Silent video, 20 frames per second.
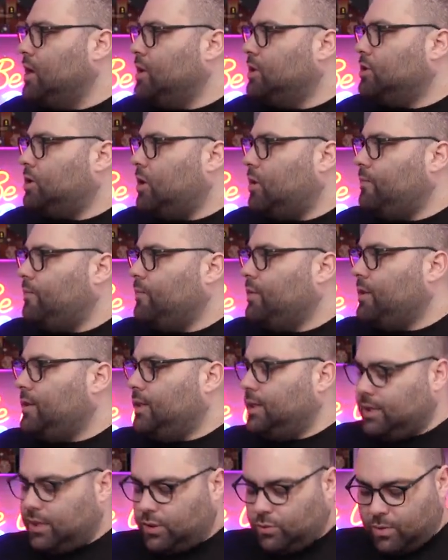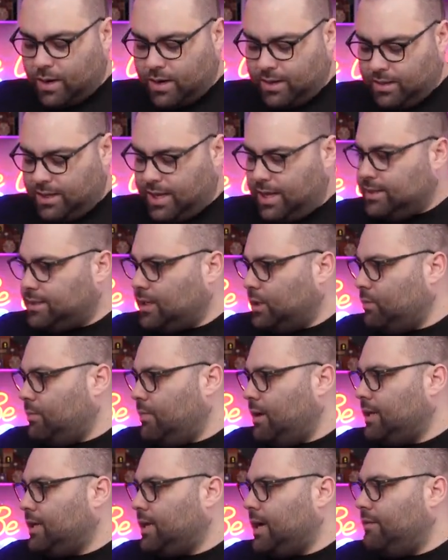So this is one case that we
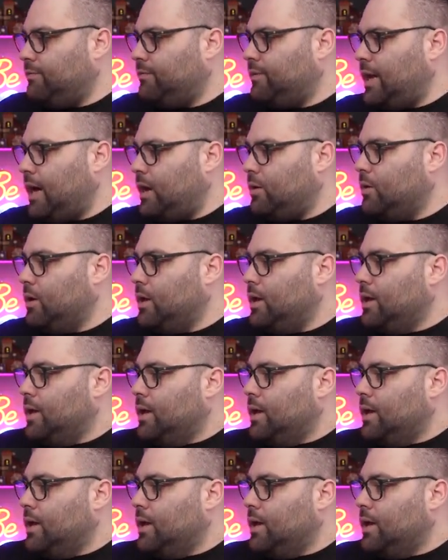might have. Now,